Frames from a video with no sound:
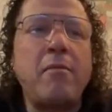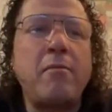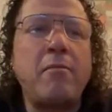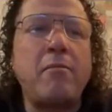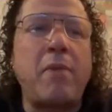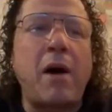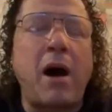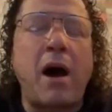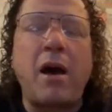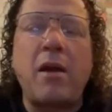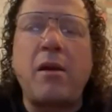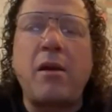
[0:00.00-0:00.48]

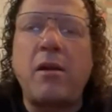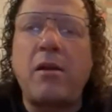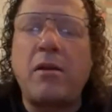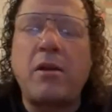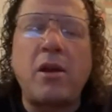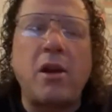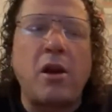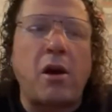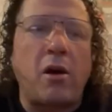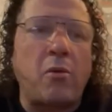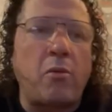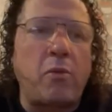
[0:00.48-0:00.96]
But
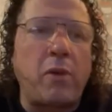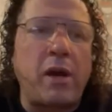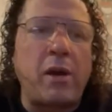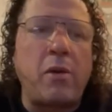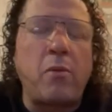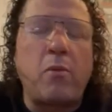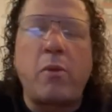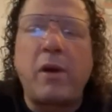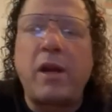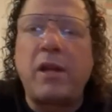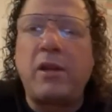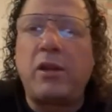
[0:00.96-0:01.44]
you know,
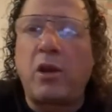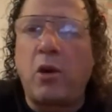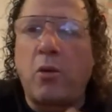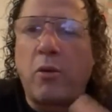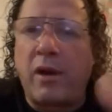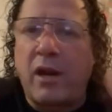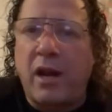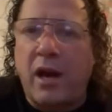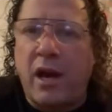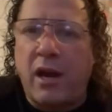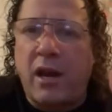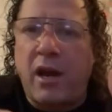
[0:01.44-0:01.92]
we
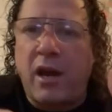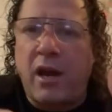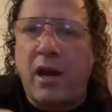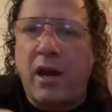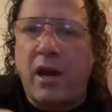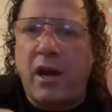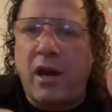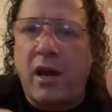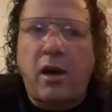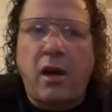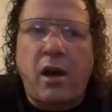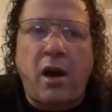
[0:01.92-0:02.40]
do it
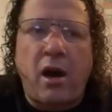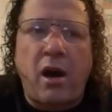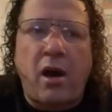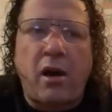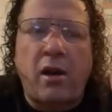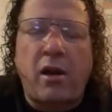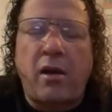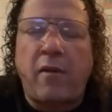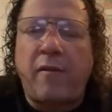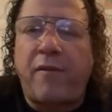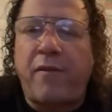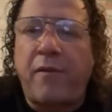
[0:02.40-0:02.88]

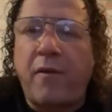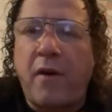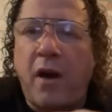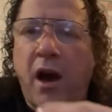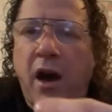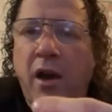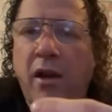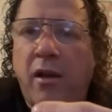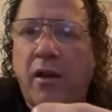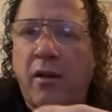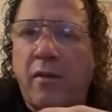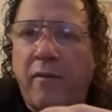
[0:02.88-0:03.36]
on
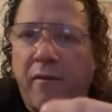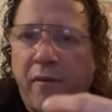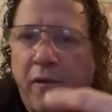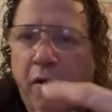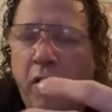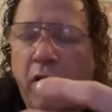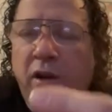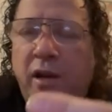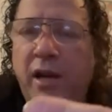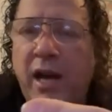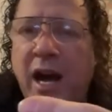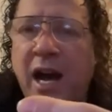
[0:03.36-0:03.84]
a
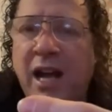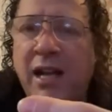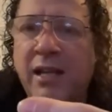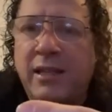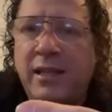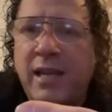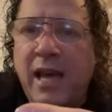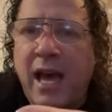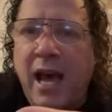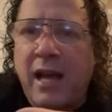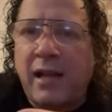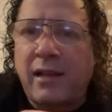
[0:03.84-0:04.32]
full
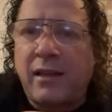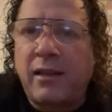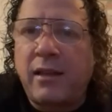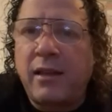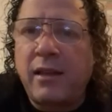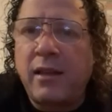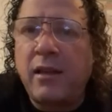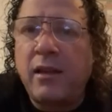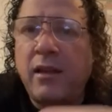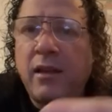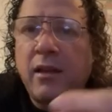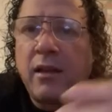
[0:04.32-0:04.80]
contact
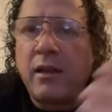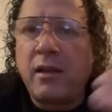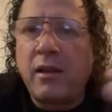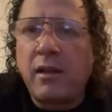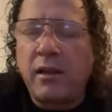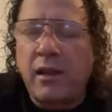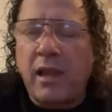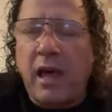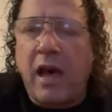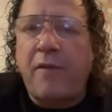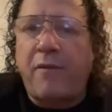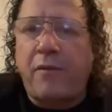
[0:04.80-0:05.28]

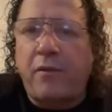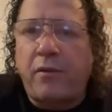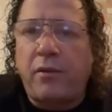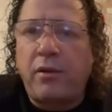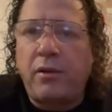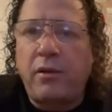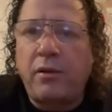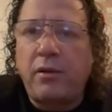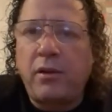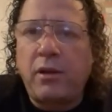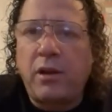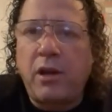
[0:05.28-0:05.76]
level.
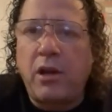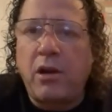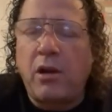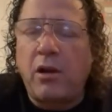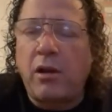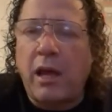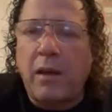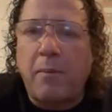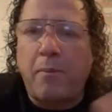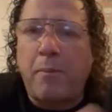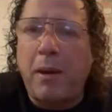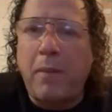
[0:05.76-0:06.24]
You
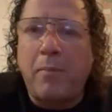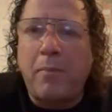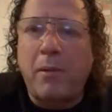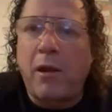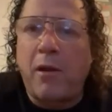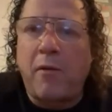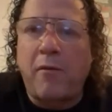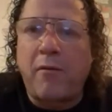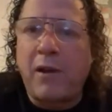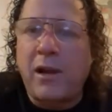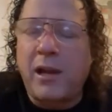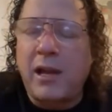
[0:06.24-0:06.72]
know, like, people
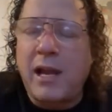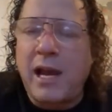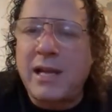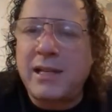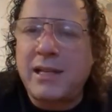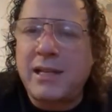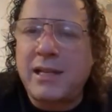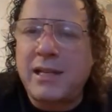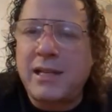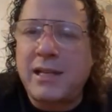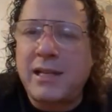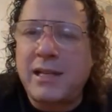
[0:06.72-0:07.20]
don't
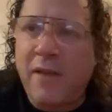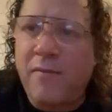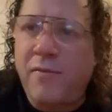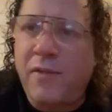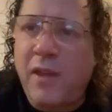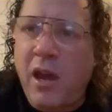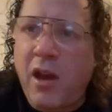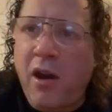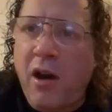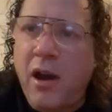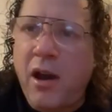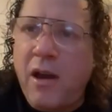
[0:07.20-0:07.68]
realize how stiff
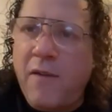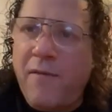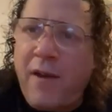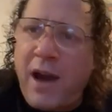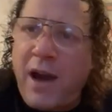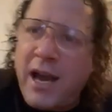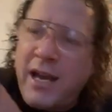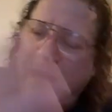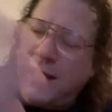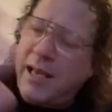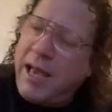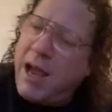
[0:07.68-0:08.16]
they are. If
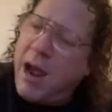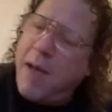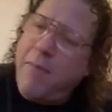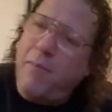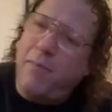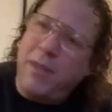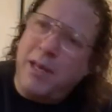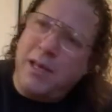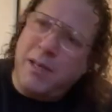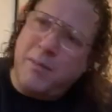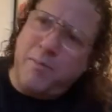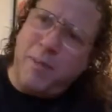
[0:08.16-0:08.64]
I
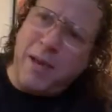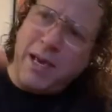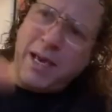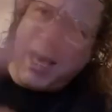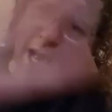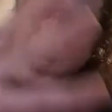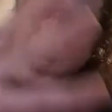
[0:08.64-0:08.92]
got this big